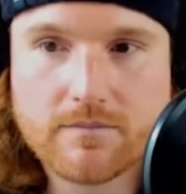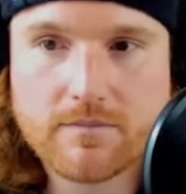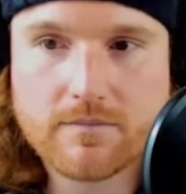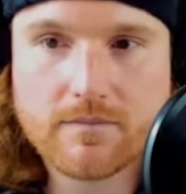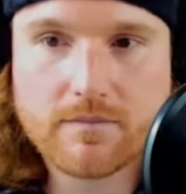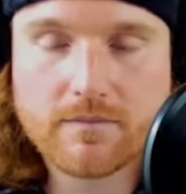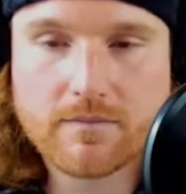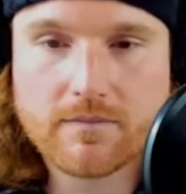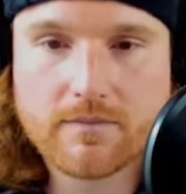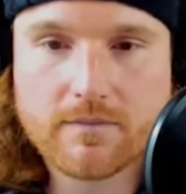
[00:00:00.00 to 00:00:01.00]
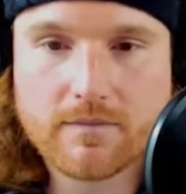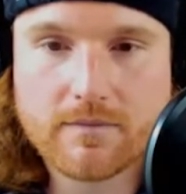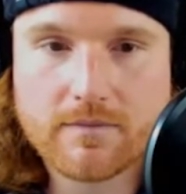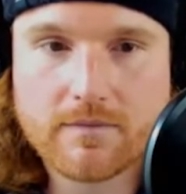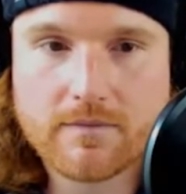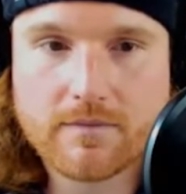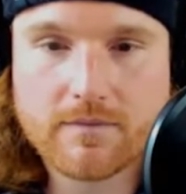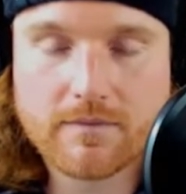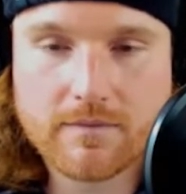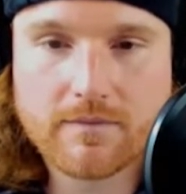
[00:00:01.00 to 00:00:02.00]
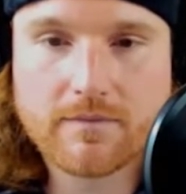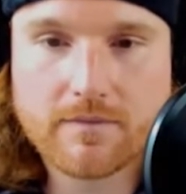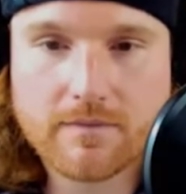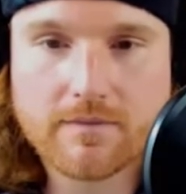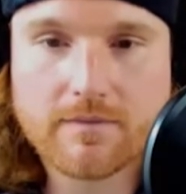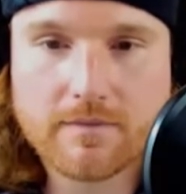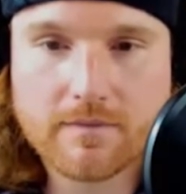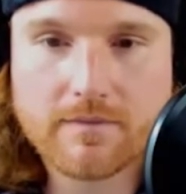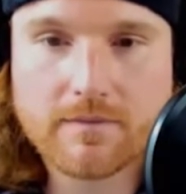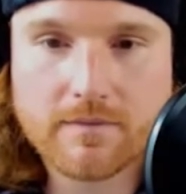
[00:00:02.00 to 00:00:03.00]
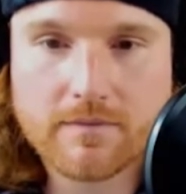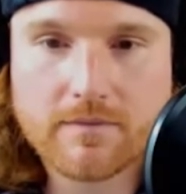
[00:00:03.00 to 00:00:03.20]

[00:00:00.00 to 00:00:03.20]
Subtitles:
(not speaking)